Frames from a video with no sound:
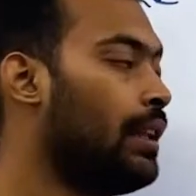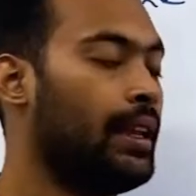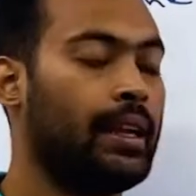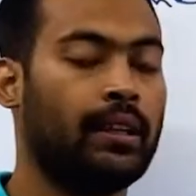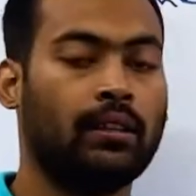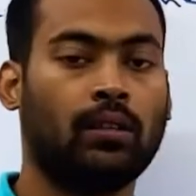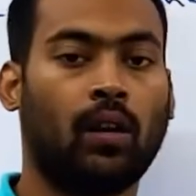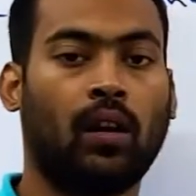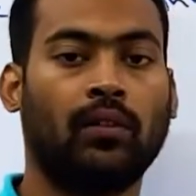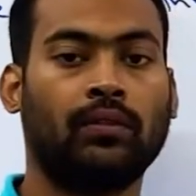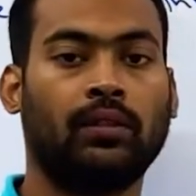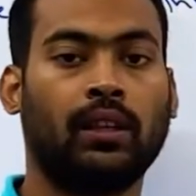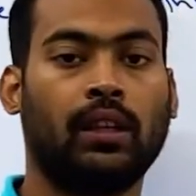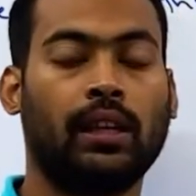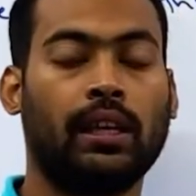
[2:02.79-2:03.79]
length
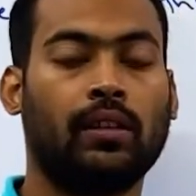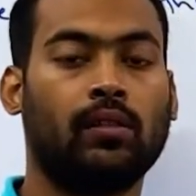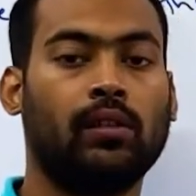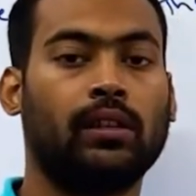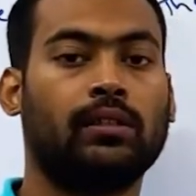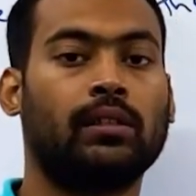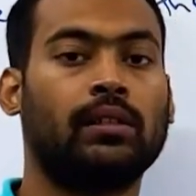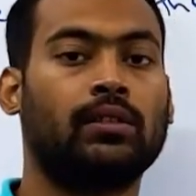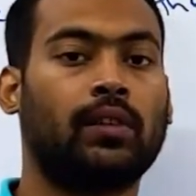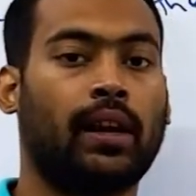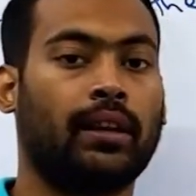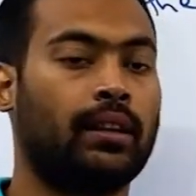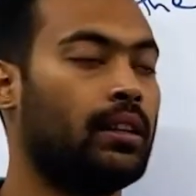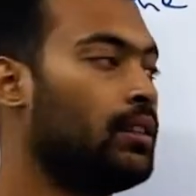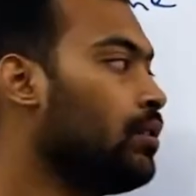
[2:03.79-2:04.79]
of the equilateral
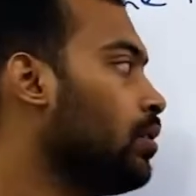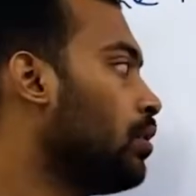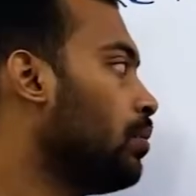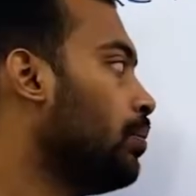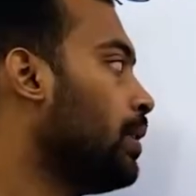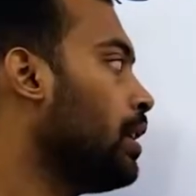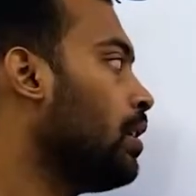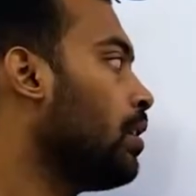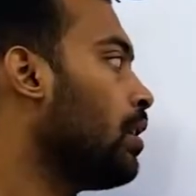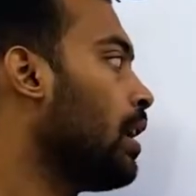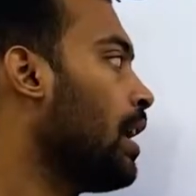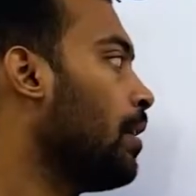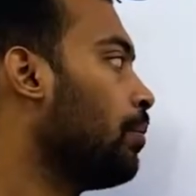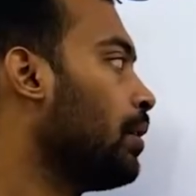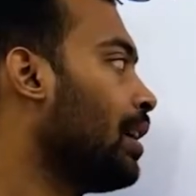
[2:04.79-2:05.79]
triangle would be
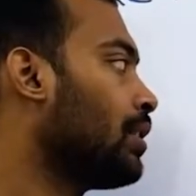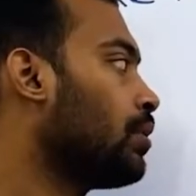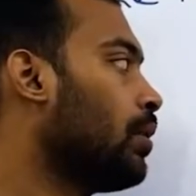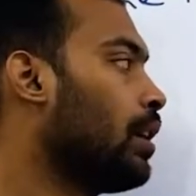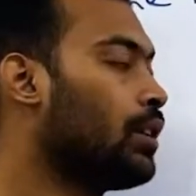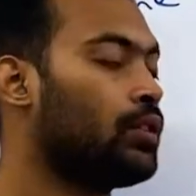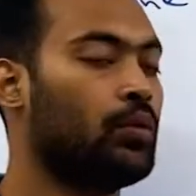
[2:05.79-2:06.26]
A plus 1.